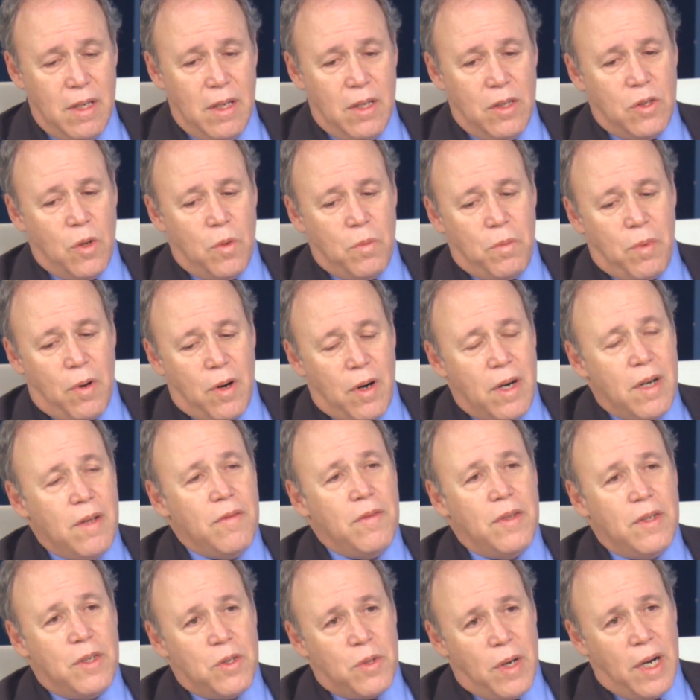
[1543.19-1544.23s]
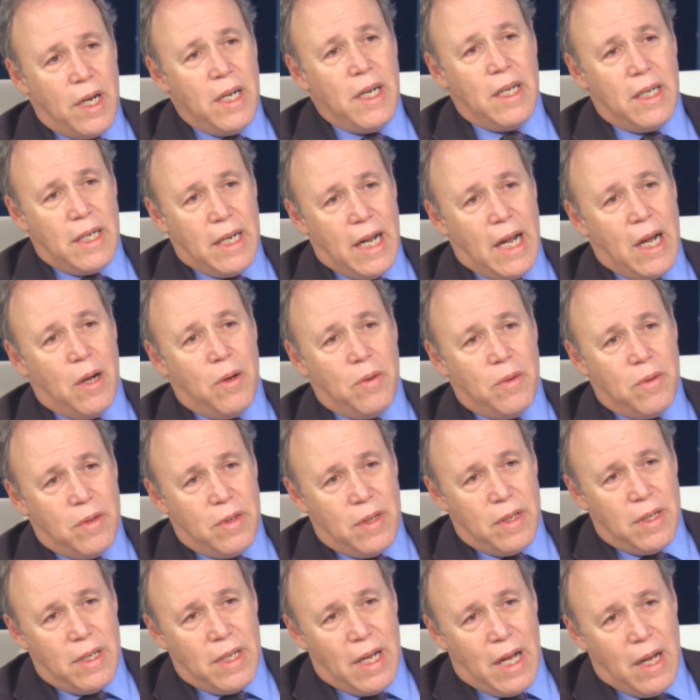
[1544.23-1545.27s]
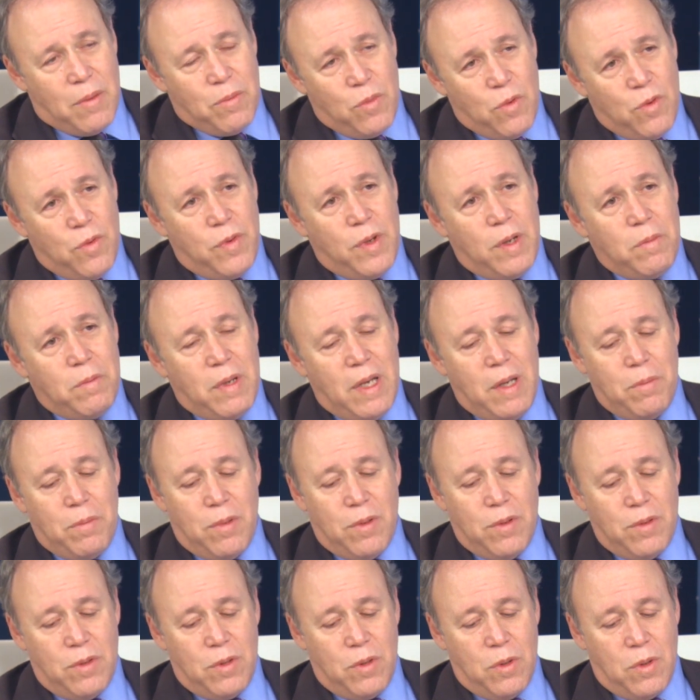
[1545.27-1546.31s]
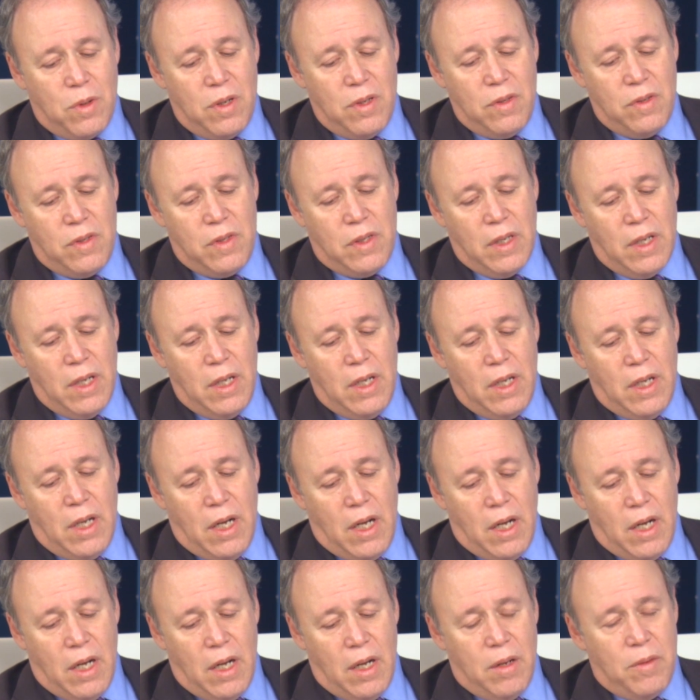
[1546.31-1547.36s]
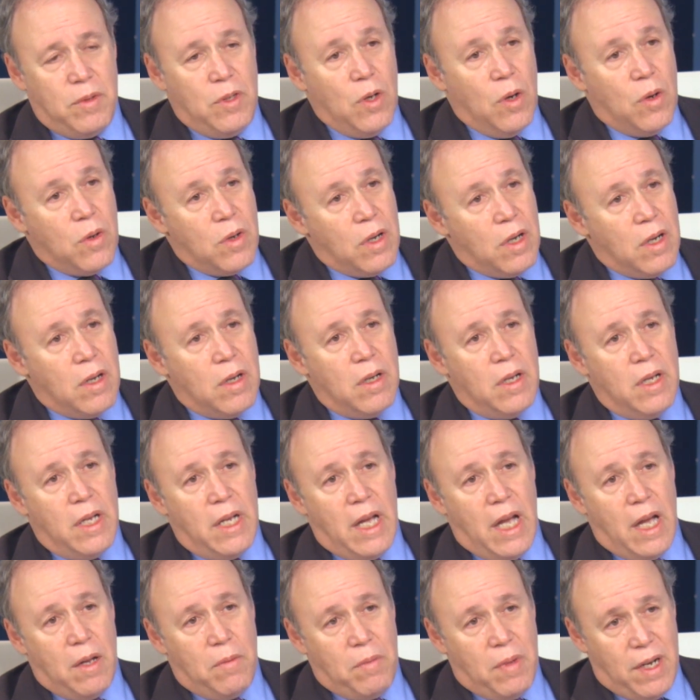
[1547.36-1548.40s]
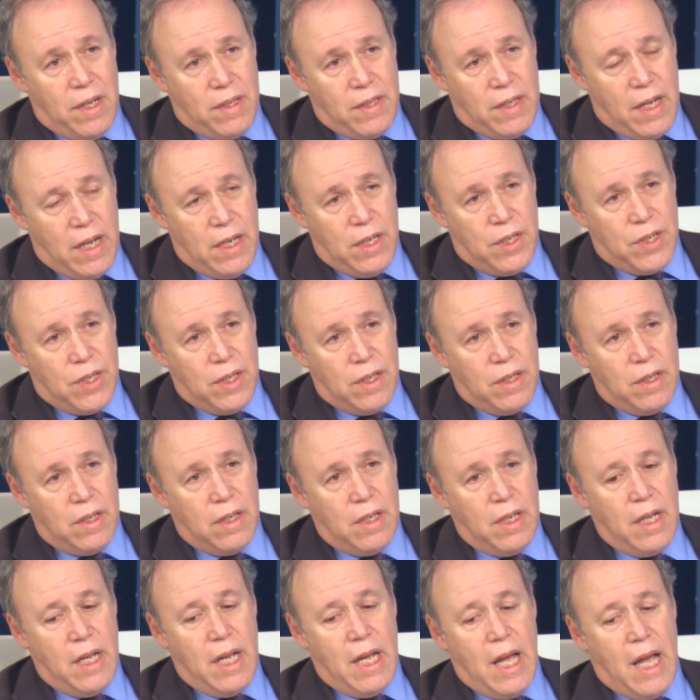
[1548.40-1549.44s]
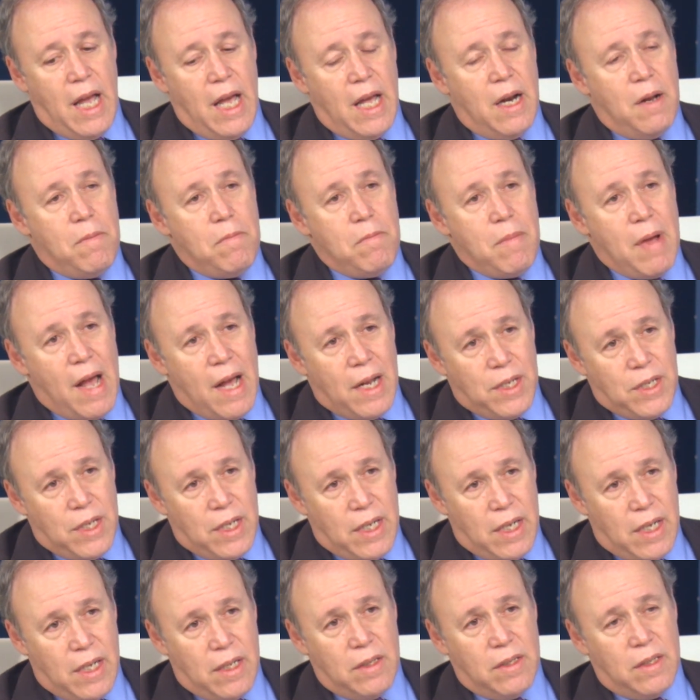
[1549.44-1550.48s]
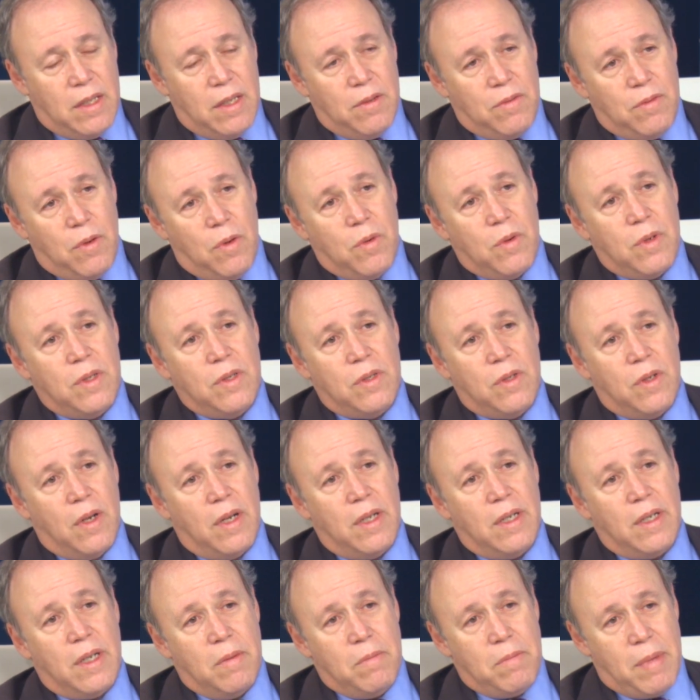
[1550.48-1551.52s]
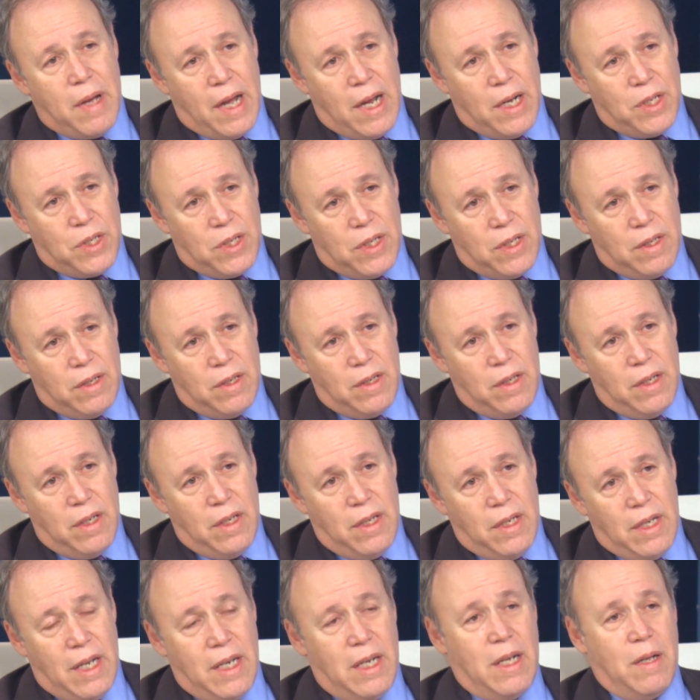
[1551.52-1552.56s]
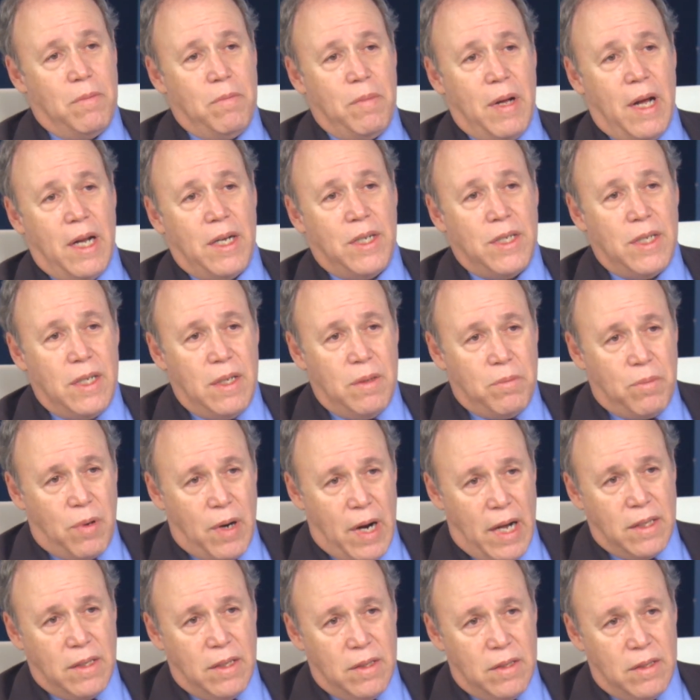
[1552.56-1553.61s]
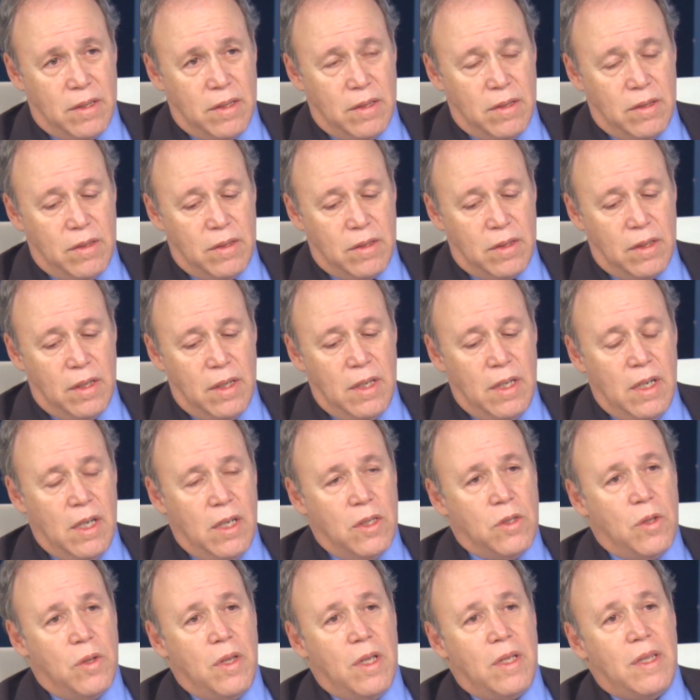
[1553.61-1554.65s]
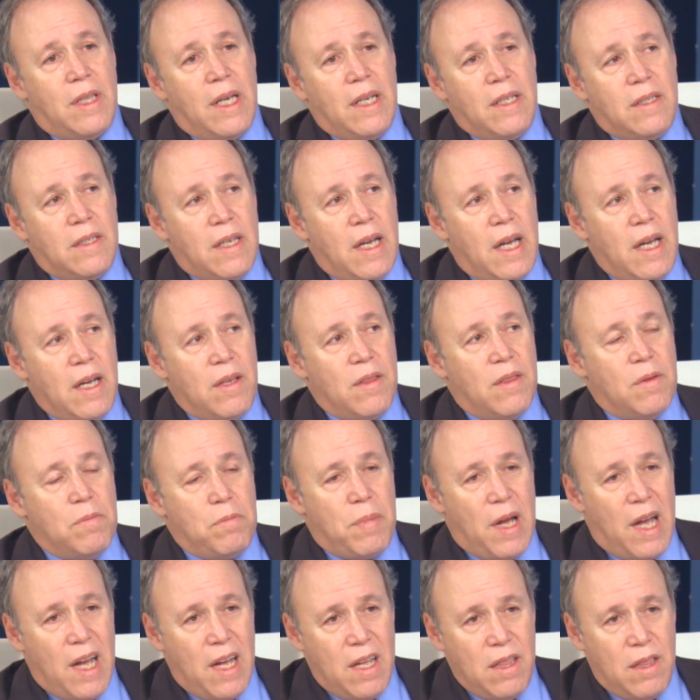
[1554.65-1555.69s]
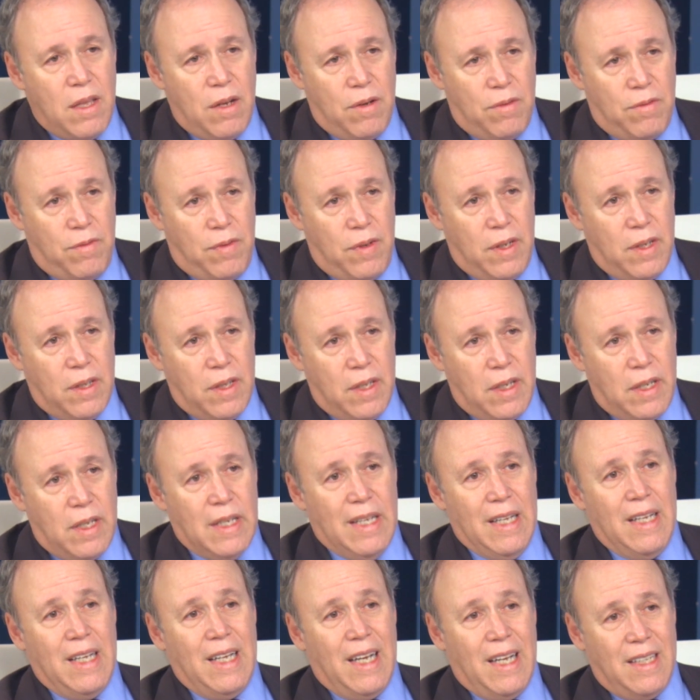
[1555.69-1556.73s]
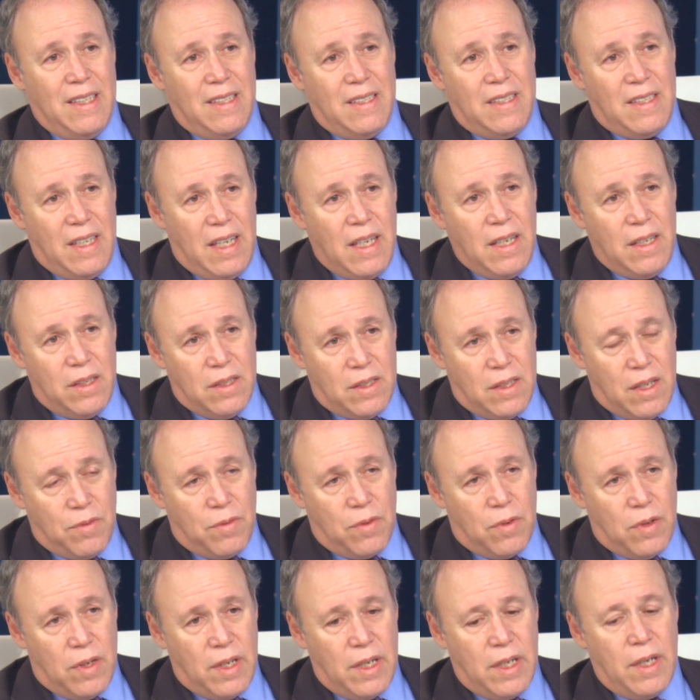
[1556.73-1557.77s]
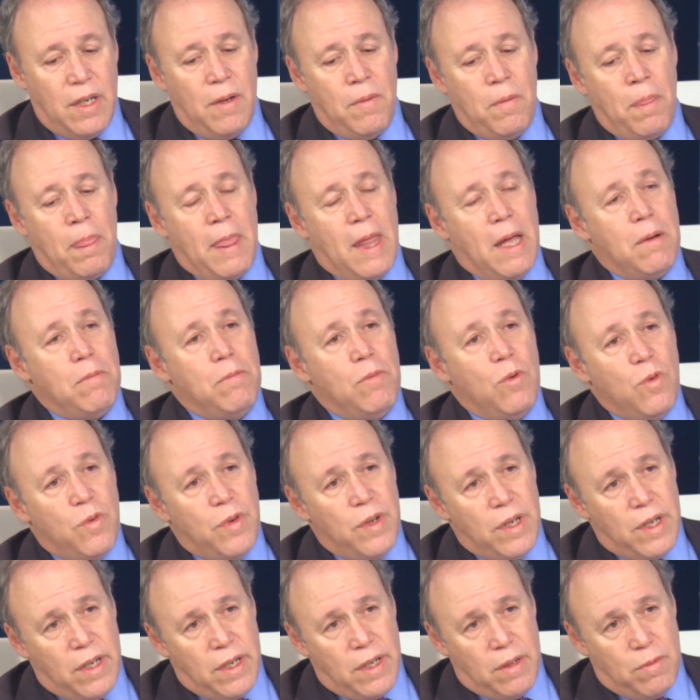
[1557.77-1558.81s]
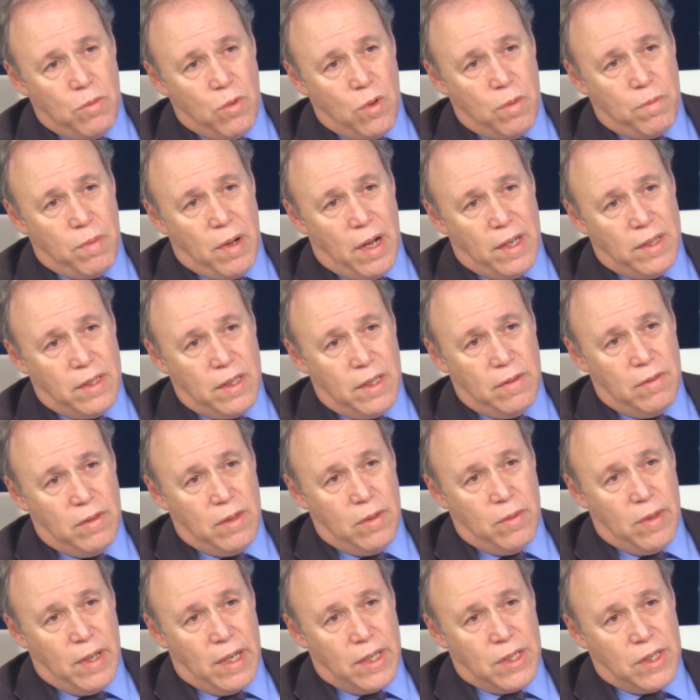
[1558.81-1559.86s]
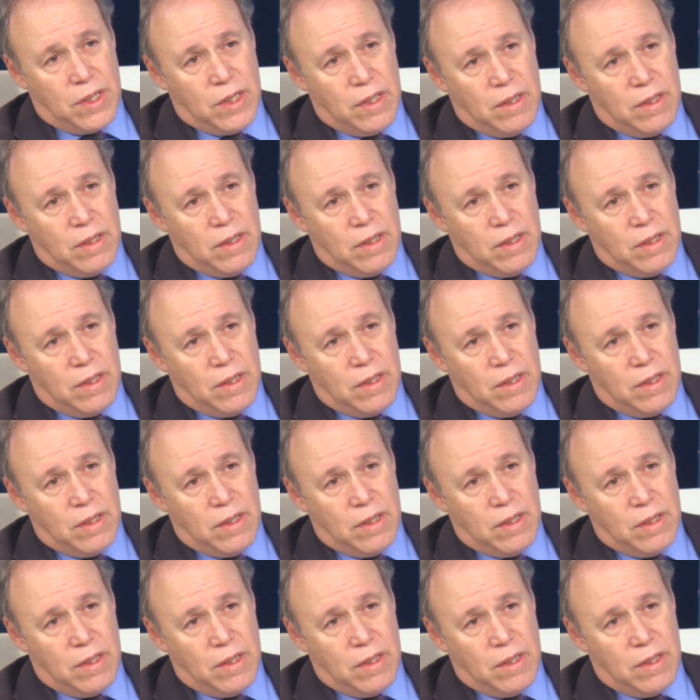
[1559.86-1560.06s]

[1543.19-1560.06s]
So part of the training now, I'm moving people towards yoga and meditation and imaginings that focus on compassion and compassionate practices, so that they take the pain they're feeling at seeing suffering and move it in a more positive direction.